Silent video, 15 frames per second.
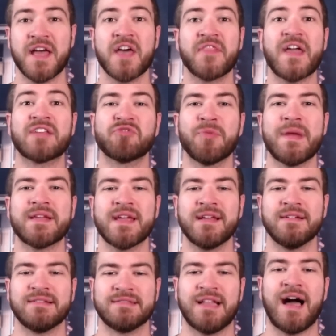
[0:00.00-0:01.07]
Thanks for making
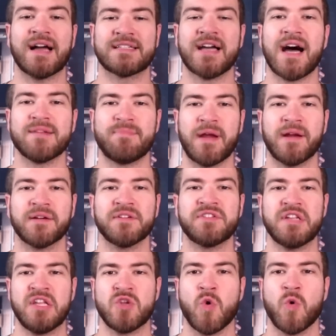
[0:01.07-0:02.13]
Locked On Bears
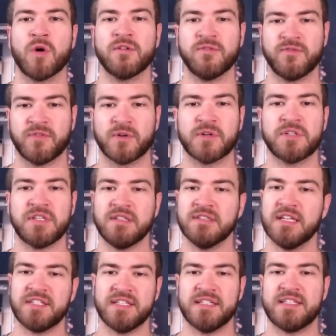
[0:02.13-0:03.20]
your first
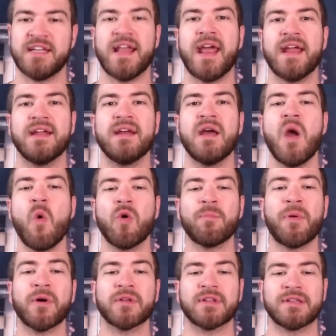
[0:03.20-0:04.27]
listen today. We're
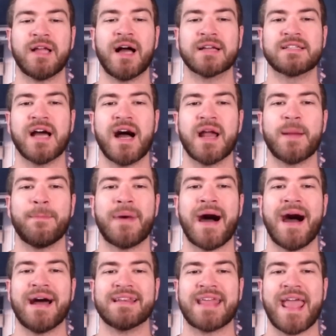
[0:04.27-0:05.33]
part of the Locked On
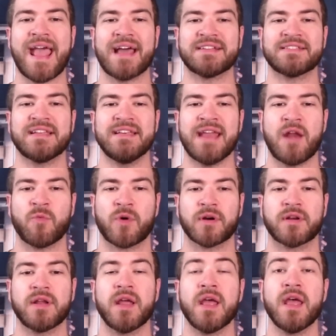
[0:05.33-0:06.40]
Podcast
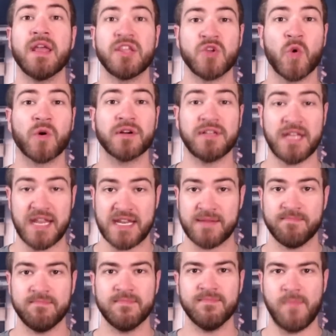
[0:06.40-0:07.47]
Network, your
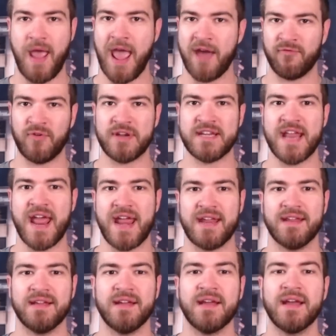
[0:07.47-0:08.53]
team every day.
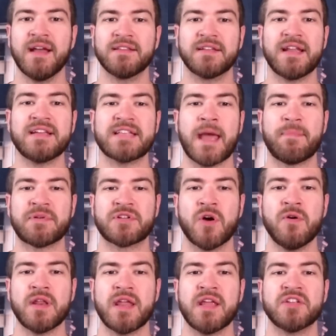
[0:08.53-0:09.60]
Today's
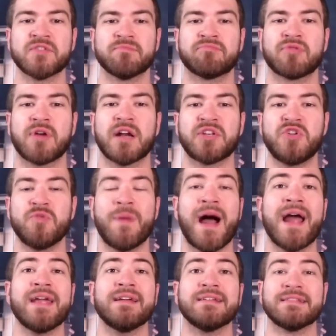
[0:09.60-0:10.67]
episode is brought to you
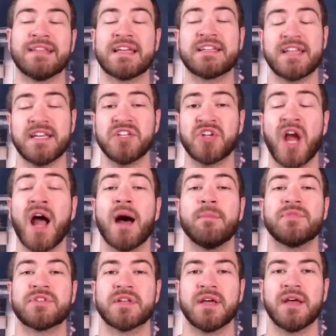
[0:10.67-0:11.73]
by LinkedIn
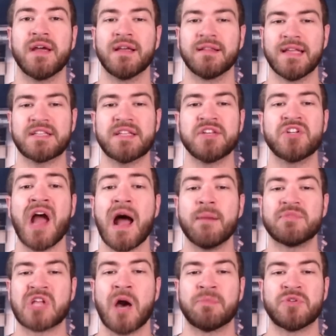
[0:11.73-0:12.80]
Jobs. LinkedIn
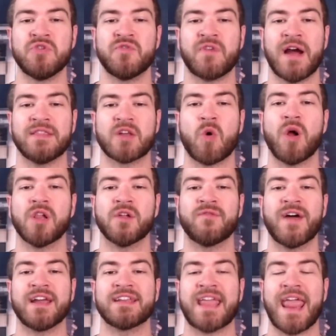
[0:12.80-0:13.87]
Jobs helps you find the
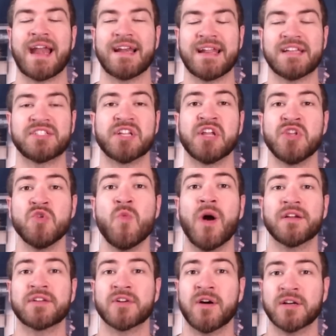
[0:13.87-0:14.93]
qualified candidates you want
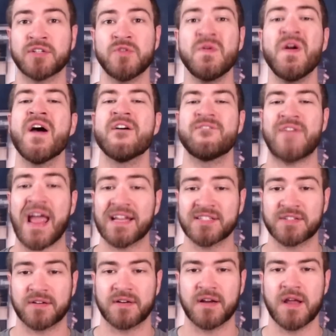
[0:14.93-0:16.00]
to talk to
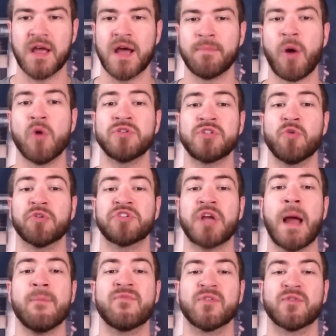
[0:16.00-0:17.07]
faster. Post your
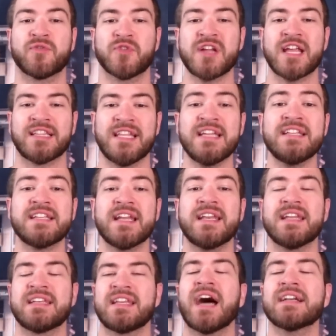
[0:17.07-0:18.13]
job for free at
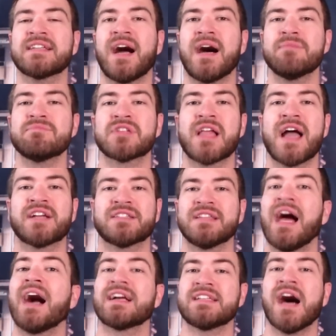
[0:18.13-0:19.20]

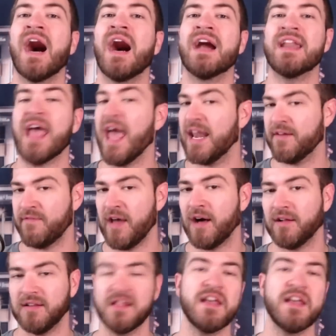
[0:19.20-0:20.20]
linkedin.com/lockedonNFL.